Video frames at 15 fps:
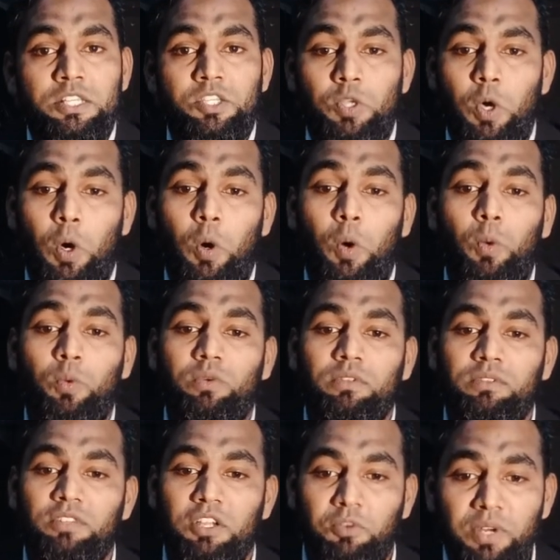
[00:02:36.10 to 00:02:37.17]
So
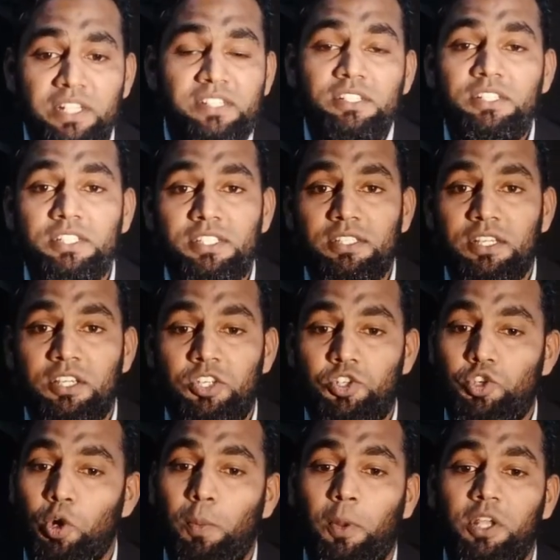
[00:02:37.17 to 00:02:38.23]
the risk is
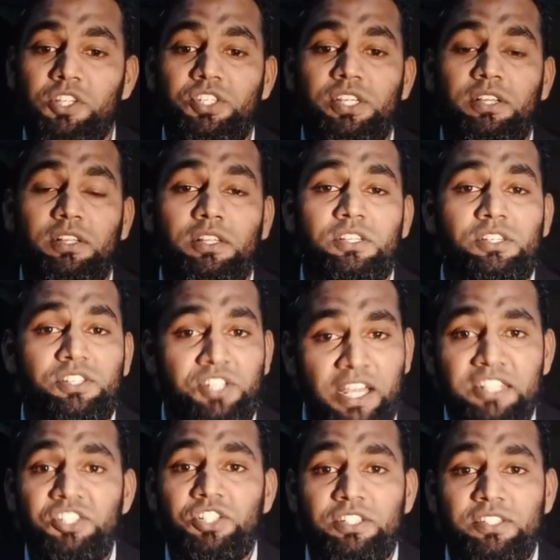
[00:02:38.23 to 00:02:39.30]
geopolitical
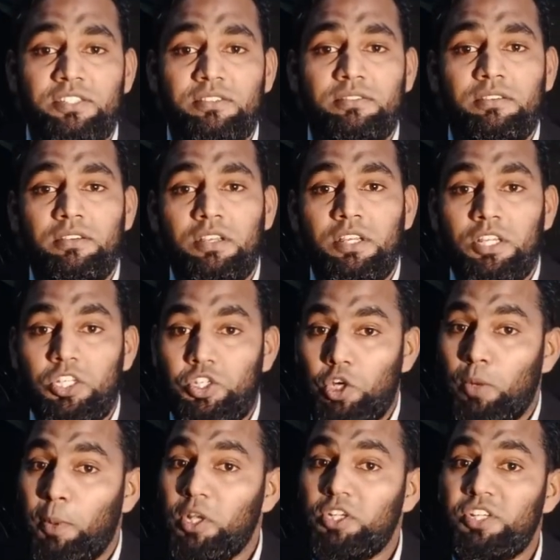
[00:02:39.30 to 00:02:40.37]
tensions.
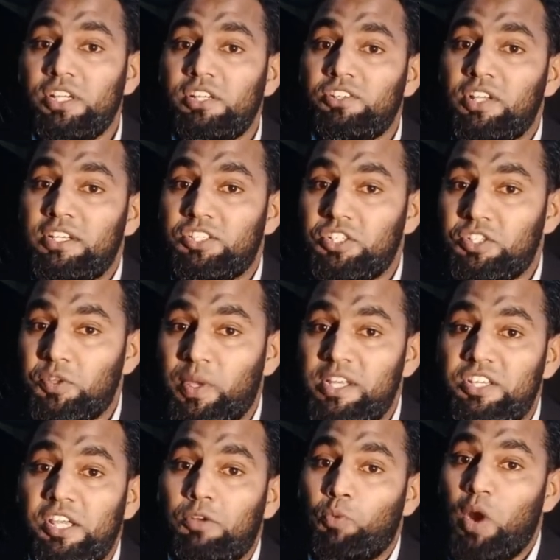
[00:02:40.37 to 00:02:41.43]
Geopolitical tensions. You
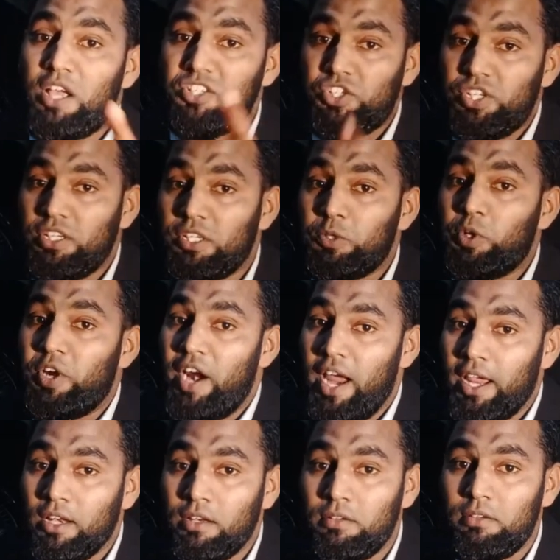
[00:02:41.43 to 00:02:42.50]
can take Russia,
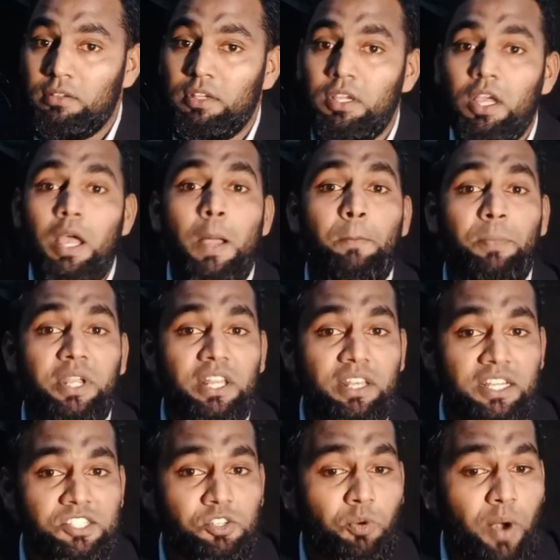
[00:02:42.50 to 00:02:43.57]
Ukraine,
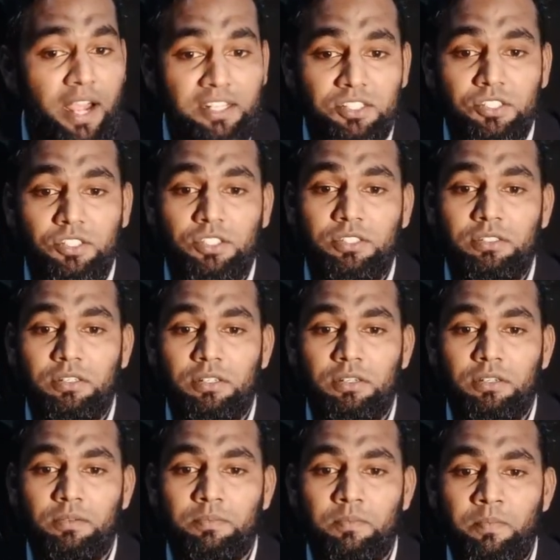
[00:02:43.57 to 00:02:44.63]
Middle East crisis.
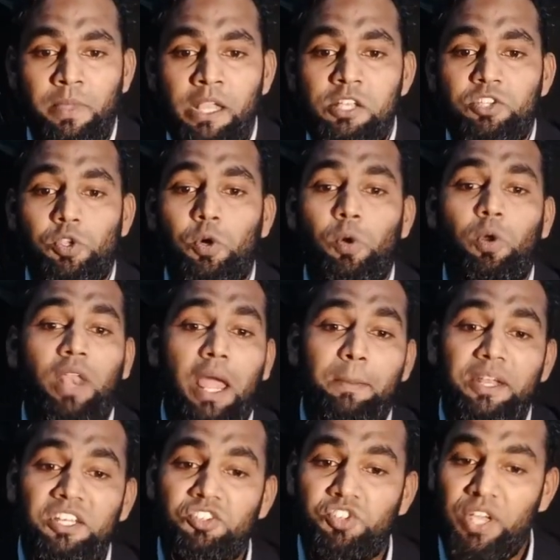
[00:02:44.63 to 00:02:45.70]
So
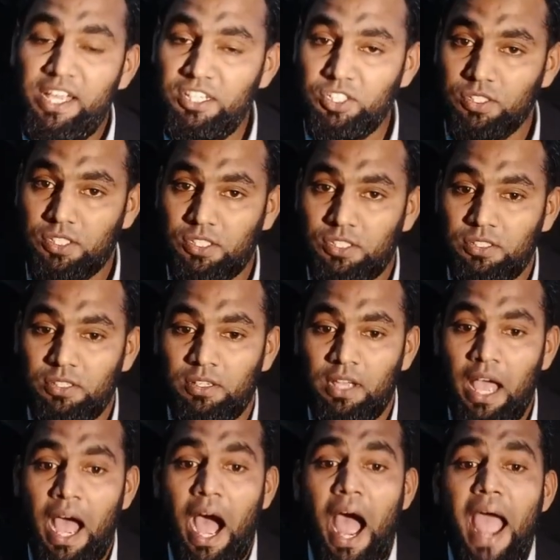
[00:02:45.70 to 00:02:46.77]
climatic changes,
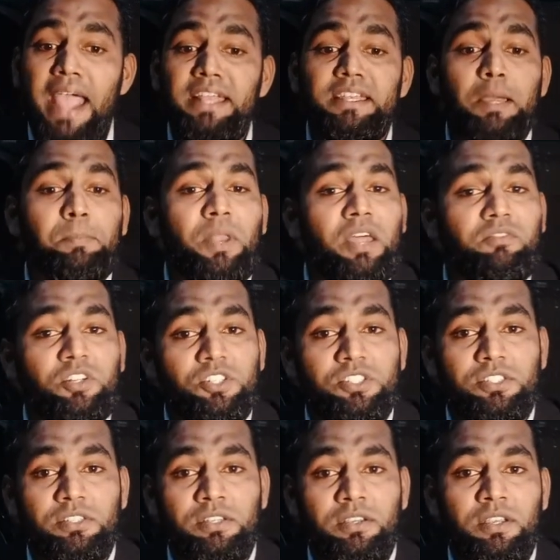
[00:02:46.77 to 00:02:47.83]
high debt
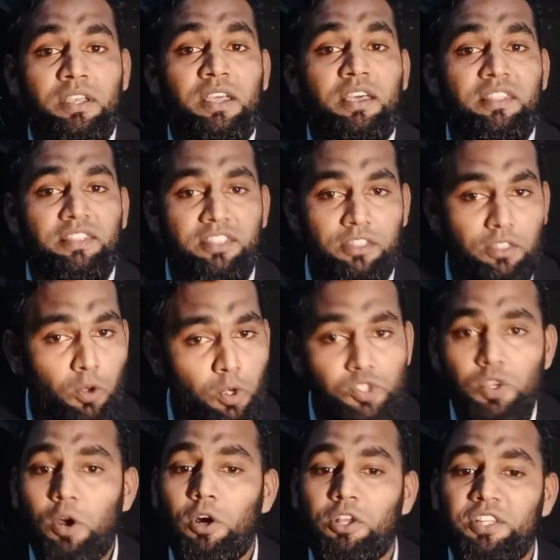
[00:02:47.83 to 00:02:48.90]
levels,
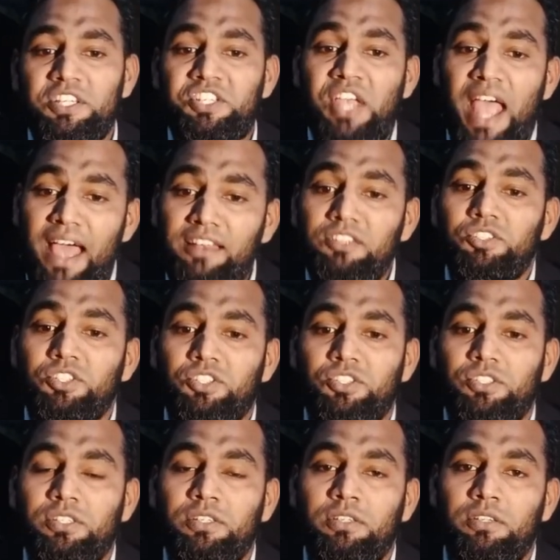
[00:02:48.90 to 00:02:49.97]
those are the
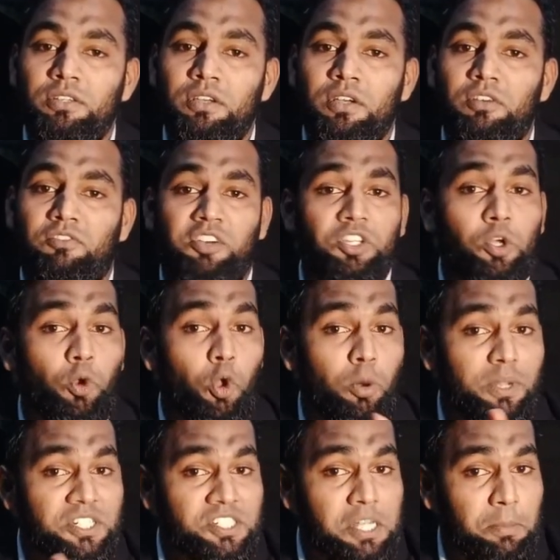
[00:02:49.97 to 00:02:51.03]
challenges for the
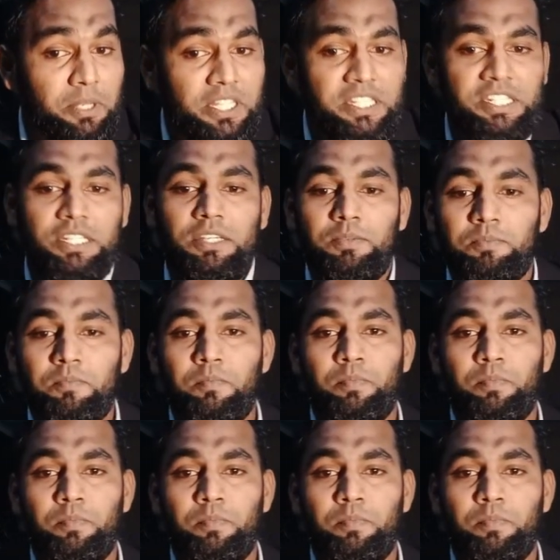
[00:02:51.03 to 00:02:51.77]
global stability.